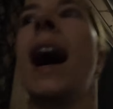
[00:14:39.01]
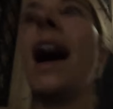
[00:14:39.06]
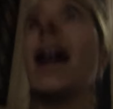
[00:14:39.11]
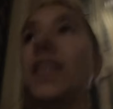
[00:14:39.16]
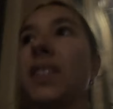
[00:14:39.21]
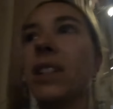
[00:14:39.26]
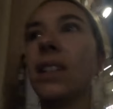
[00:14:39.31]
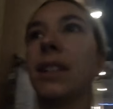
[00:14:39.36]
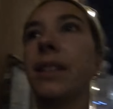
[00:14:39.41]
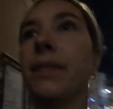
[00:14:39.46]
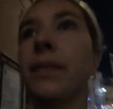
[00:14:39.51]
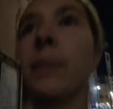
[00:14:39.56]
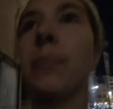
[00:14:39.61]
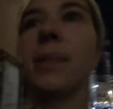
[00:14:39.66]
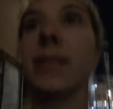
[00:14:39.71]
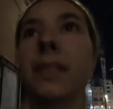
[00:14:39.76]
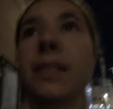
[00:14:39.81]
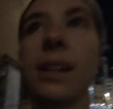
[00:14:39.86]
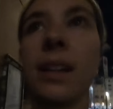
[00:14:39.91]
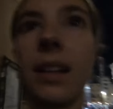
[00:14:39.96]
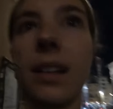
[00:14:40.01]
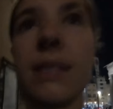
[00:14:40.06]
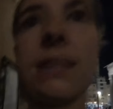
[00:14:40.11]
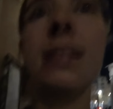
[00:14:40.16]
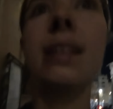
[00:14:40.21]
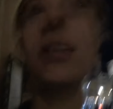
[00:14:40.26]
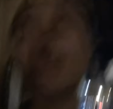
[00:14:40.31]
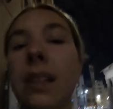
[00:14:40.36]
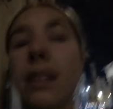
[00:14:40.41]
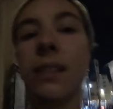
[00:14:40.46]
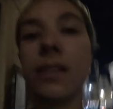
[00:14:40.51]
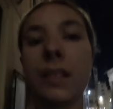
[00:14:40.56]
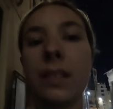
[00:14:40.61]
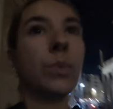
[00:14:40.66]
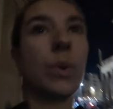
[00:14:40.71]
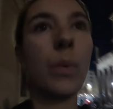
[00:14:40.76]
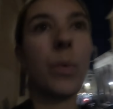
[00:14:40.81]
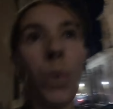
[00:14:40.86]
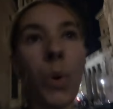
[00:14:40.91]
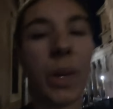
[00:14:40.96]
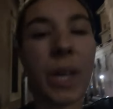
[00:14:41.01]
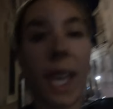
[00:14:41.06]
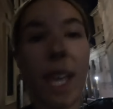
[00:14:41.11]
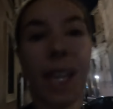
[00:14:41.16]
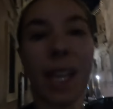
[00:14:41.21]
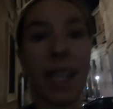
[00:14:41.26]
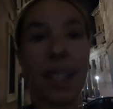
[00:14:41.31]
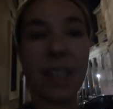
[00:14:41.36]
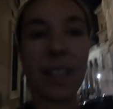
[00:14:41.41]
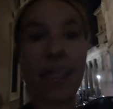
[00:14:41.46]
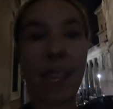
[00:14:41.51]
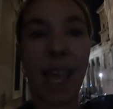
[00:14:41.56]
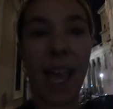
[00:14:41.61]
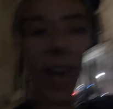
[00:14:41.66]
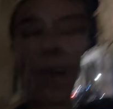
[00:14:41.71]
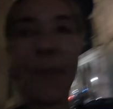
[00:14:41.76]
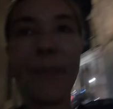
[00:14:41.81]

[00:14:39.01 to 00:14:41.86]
I actually love the buildings here. We're walking to get